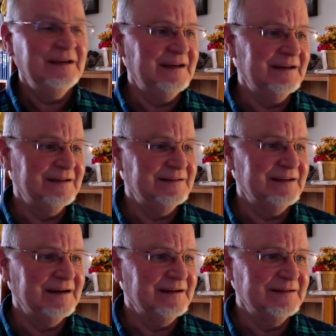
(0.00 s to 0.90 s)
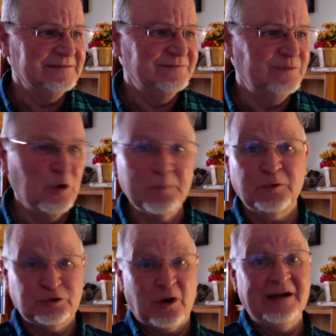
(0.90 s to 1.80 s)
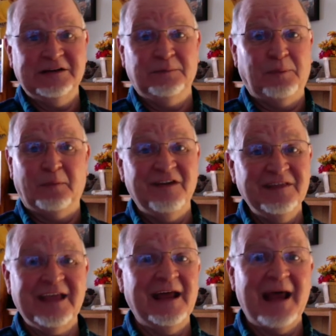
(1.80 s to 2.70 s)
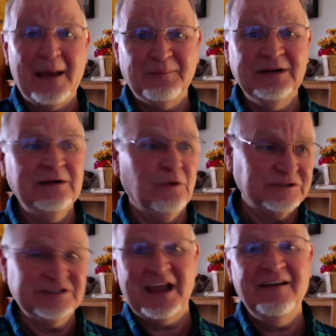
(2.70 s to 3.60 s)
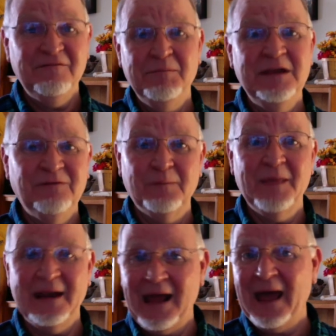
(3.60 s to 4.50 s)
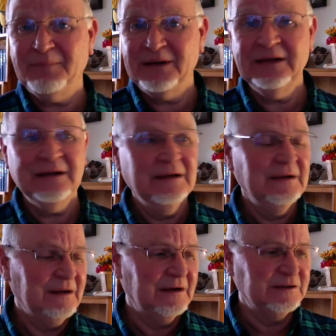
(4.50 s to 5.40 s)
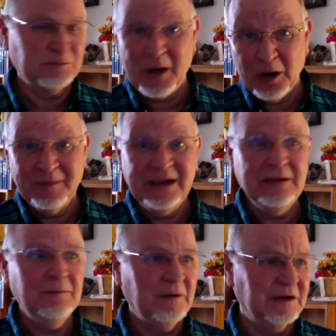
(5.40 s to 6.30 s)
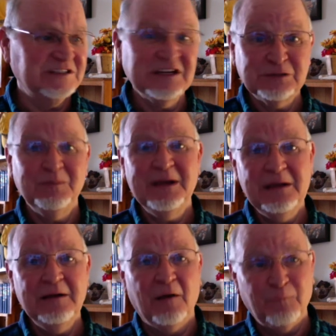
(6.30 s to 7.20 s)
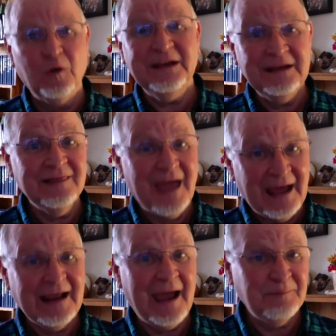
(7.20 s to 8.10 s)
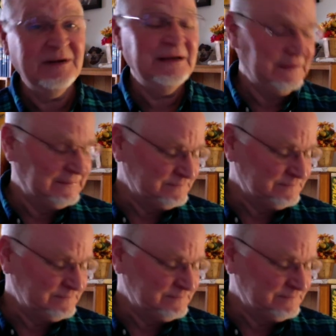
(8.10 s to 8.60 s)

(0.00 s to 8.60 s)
And you're trying to prevent that happening or save me from that happening, spare me, assist me avoiding that happening.